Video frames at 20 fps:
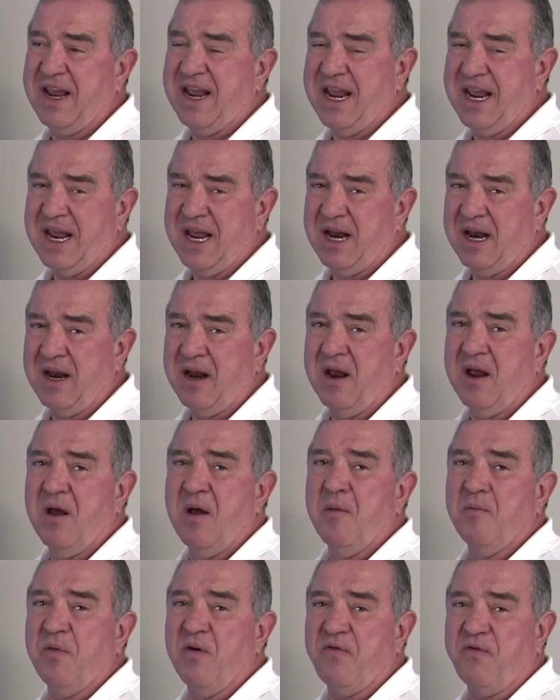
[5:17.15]
in
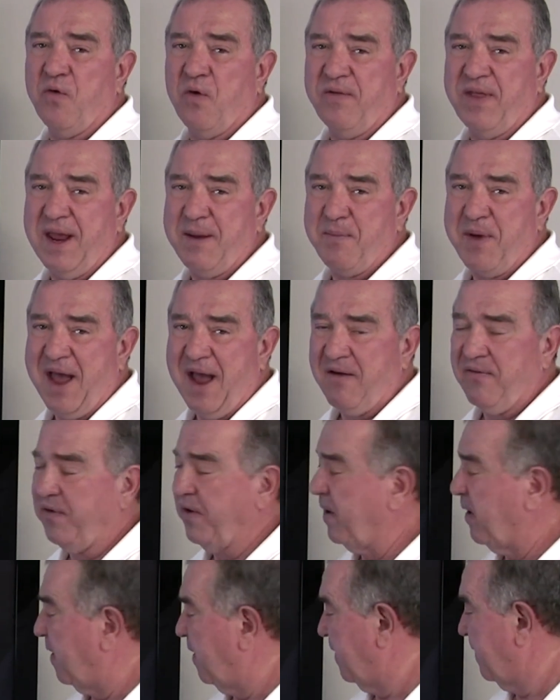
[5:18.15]
before they
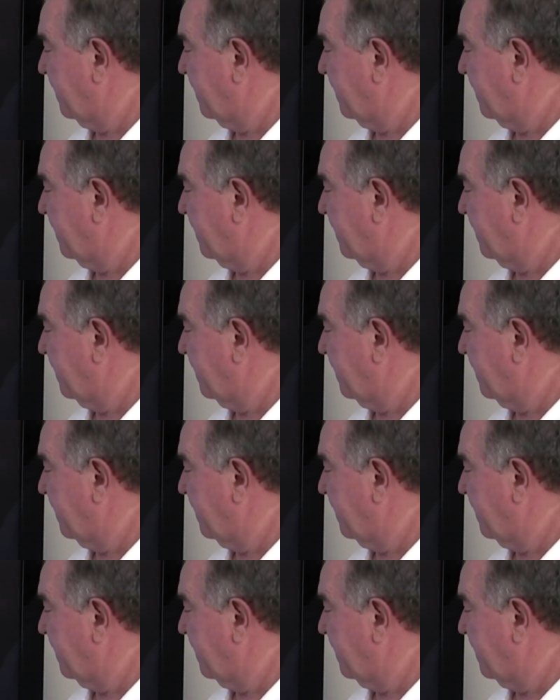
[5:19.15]
backfill.